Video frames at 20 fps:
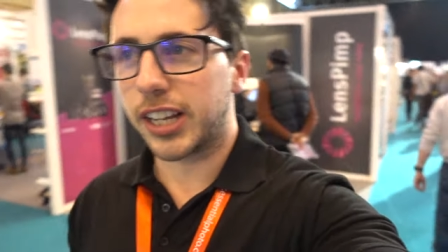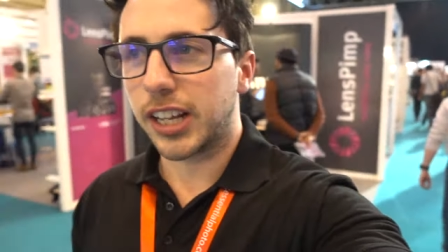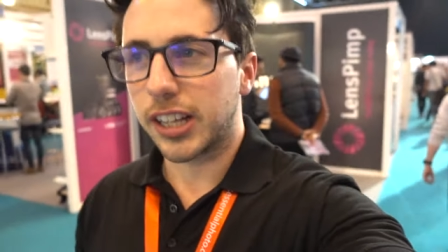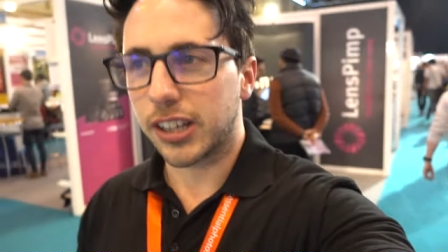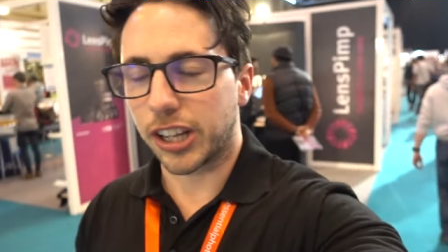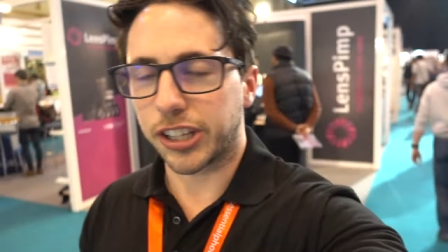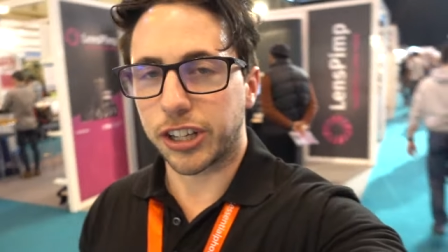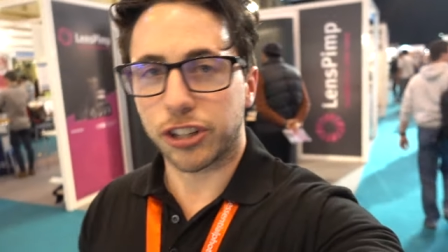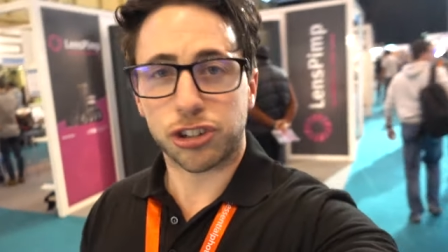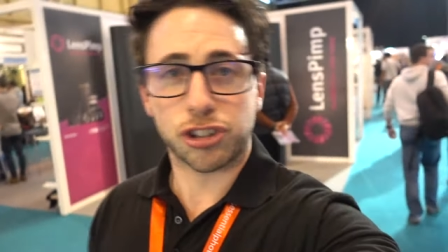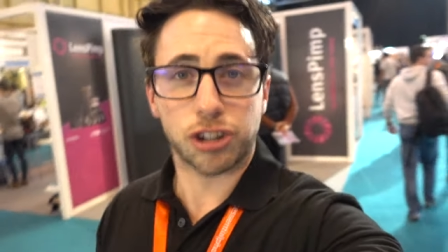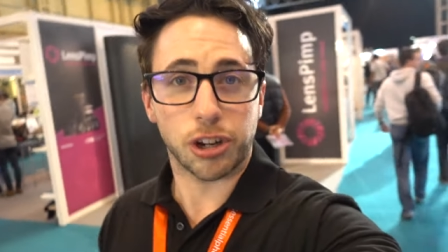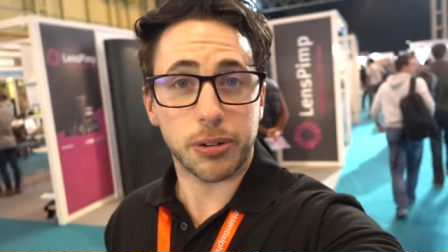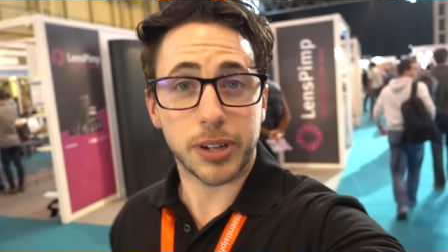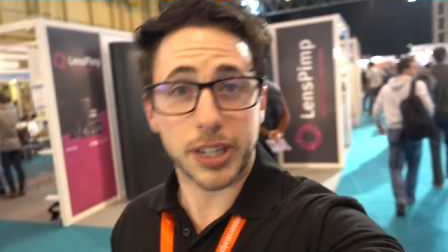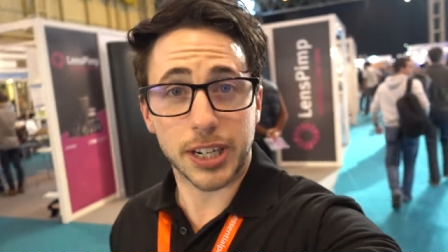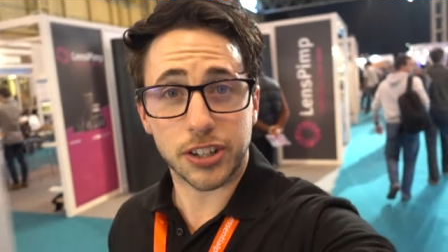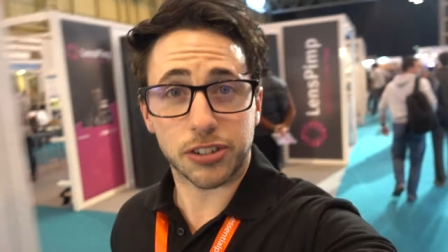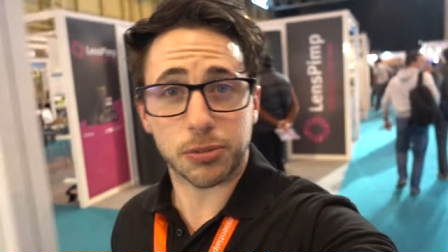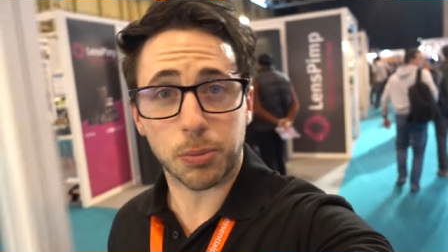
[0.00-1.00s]
that like you're
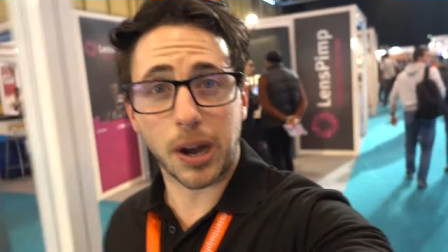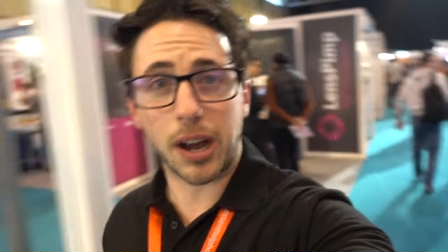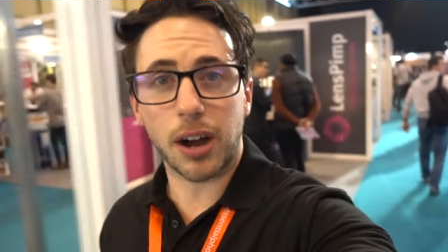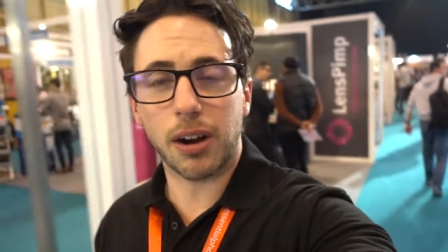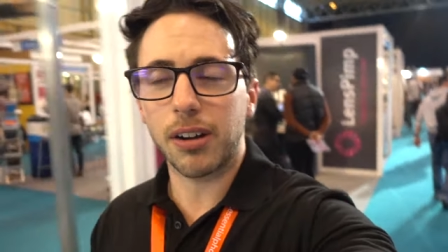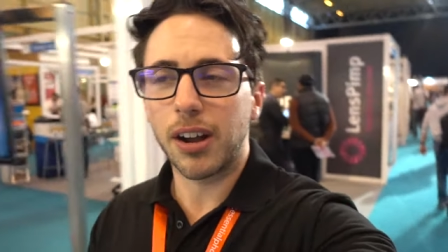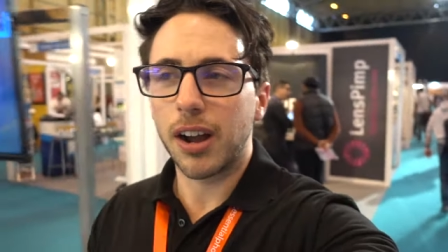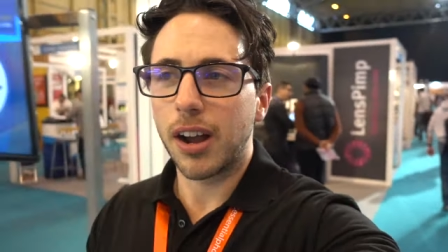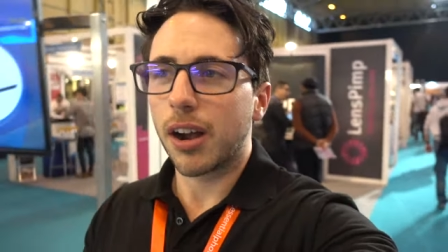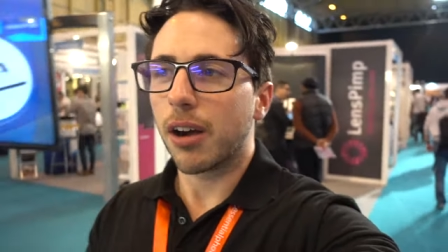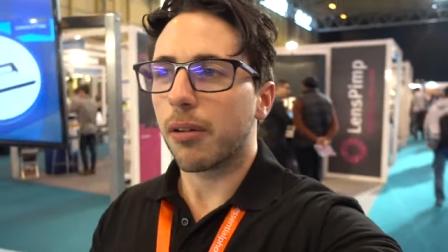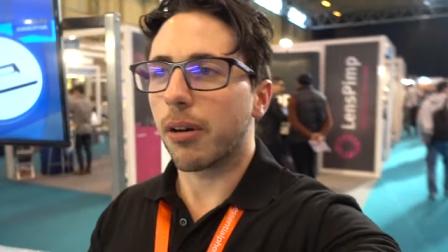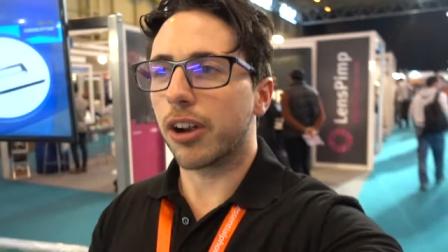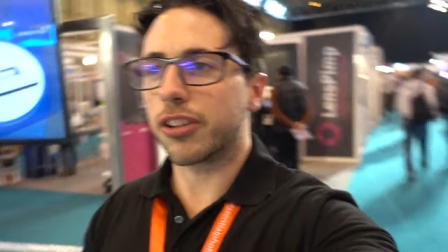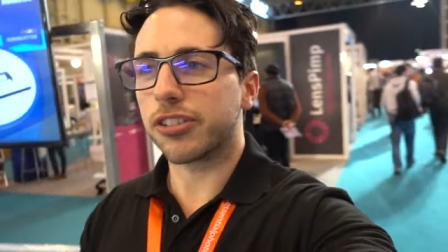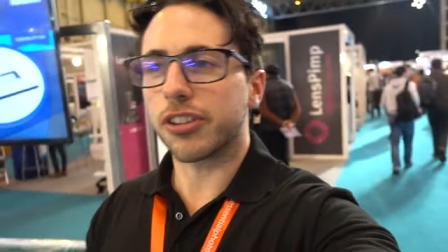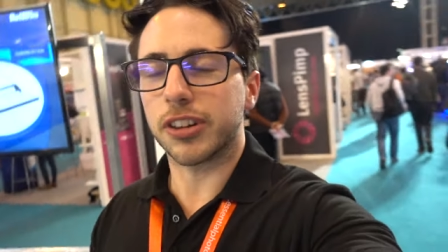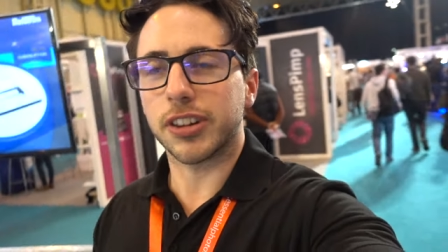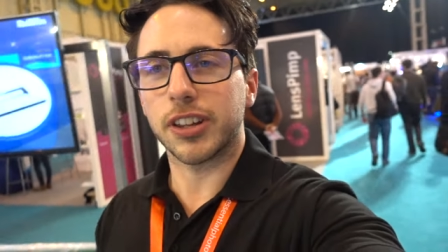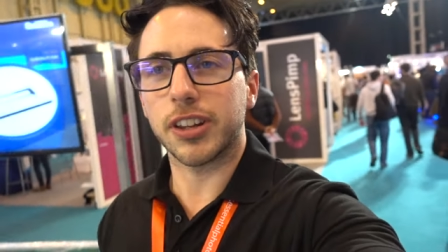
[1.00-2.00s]
shooting as well.
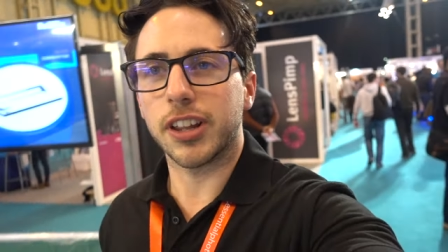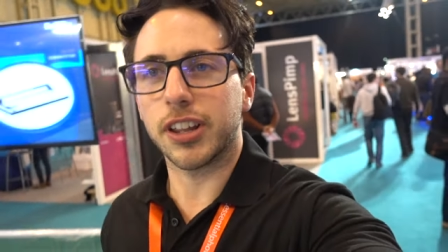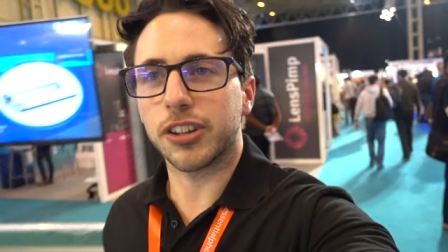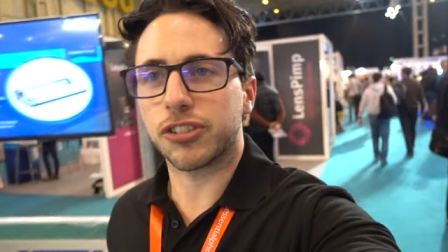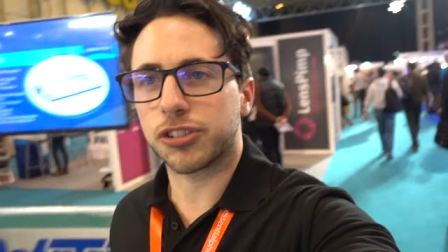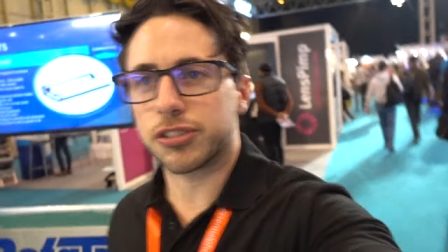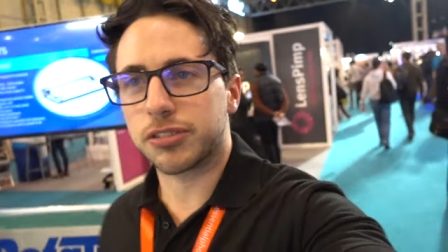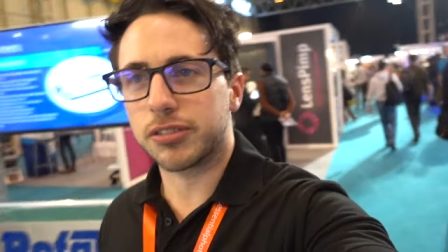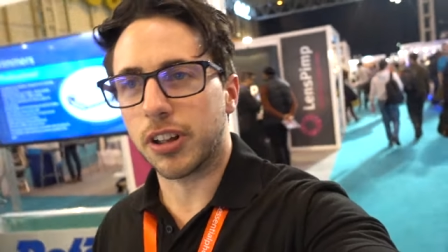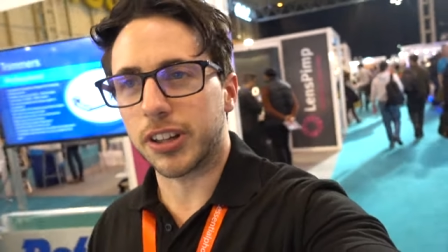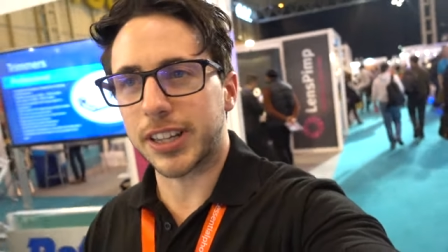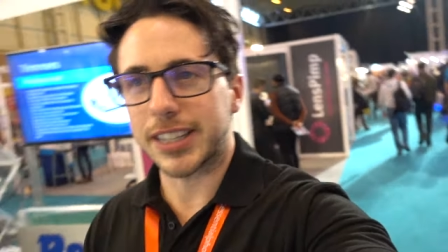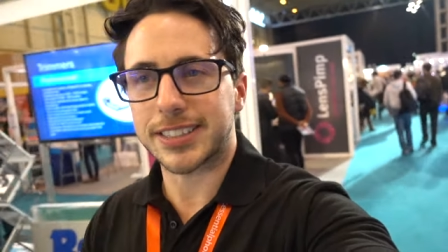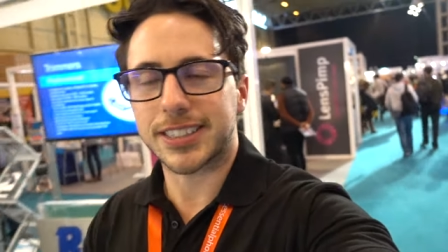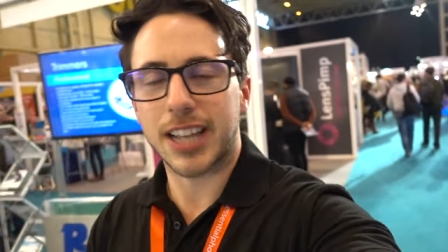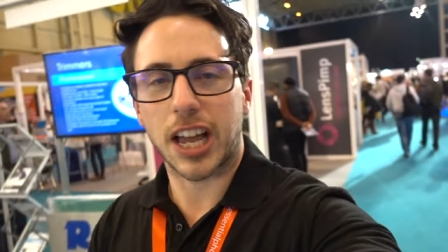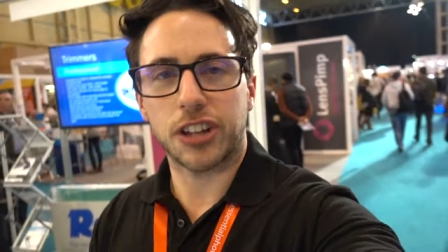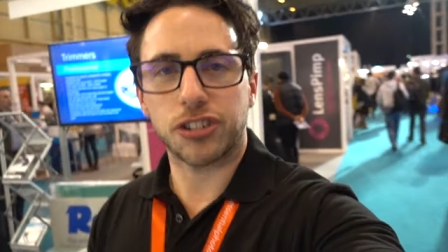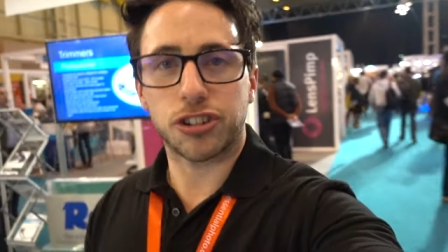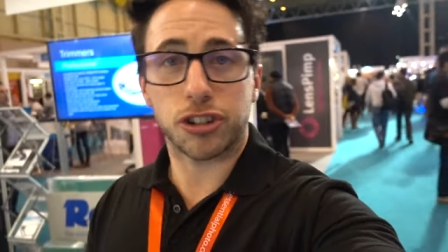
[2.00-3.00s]
Whereas on the on the
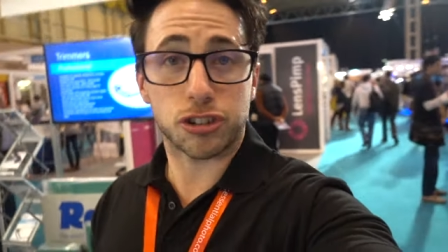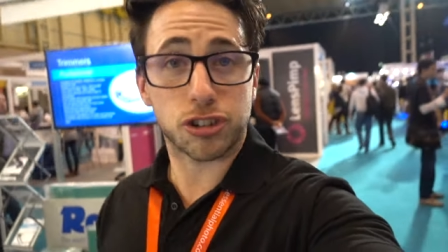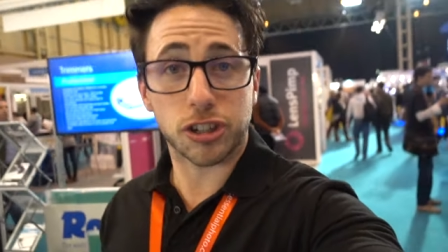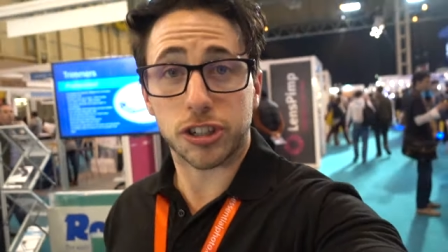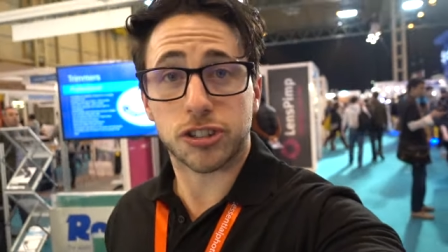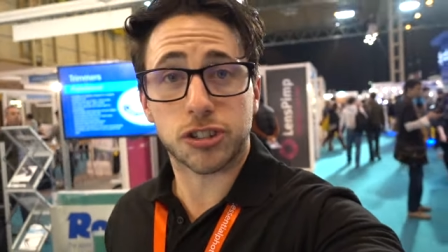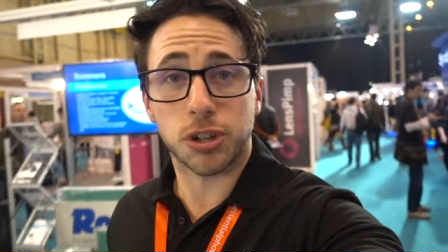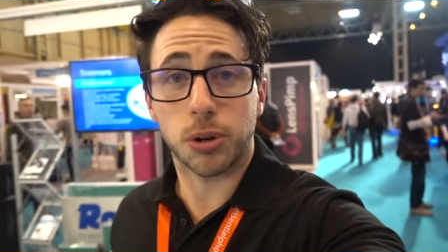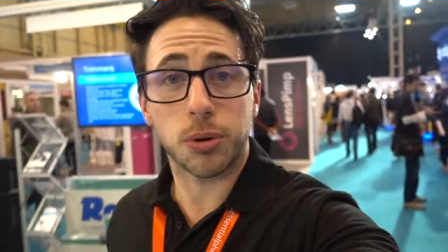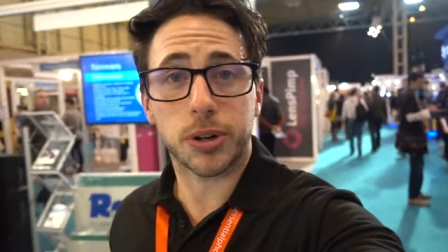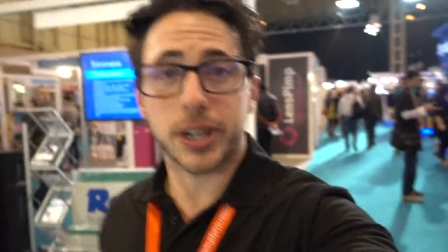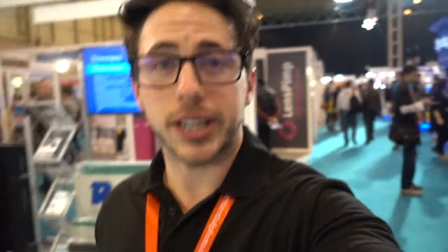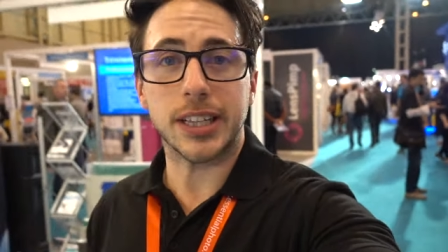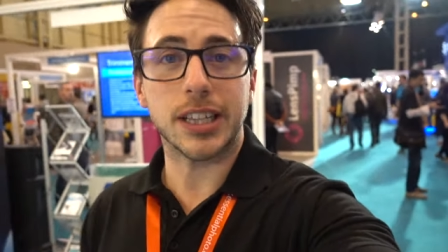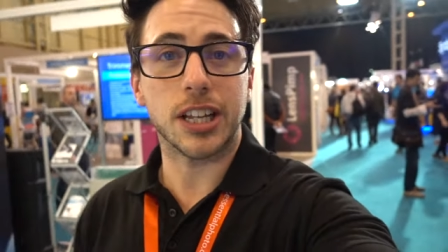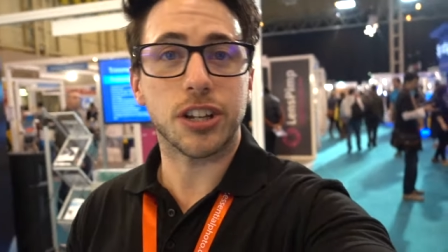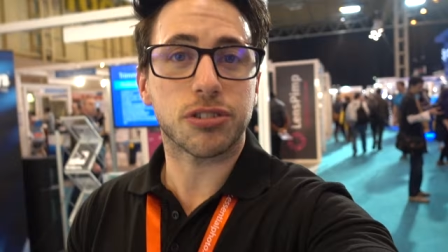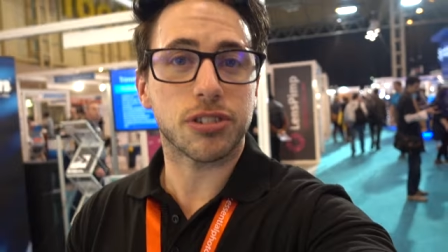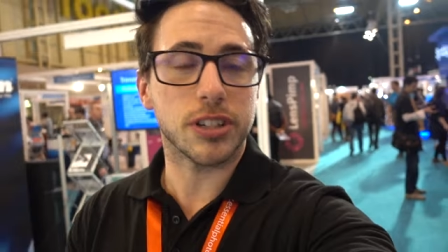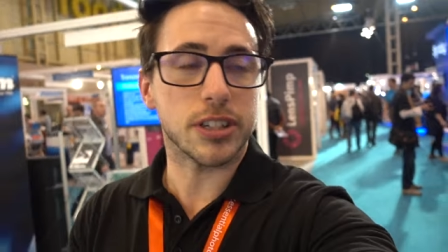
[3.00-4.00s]
stand you're just
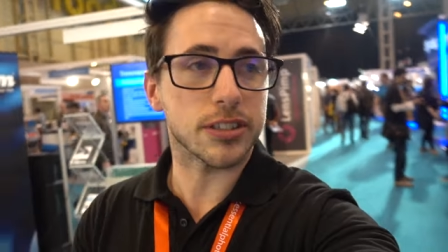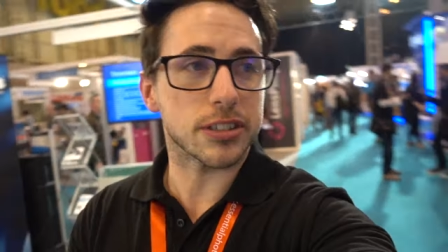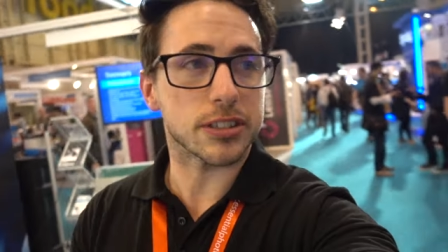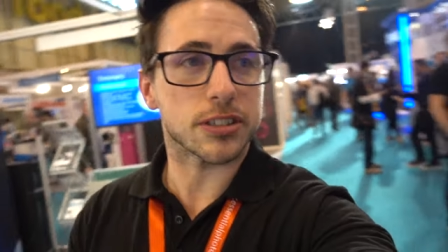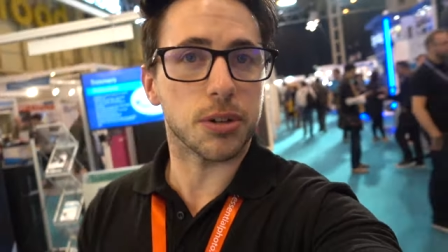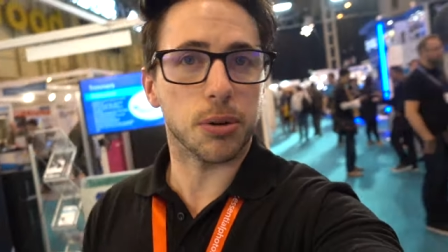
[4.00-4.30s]
talking, literally just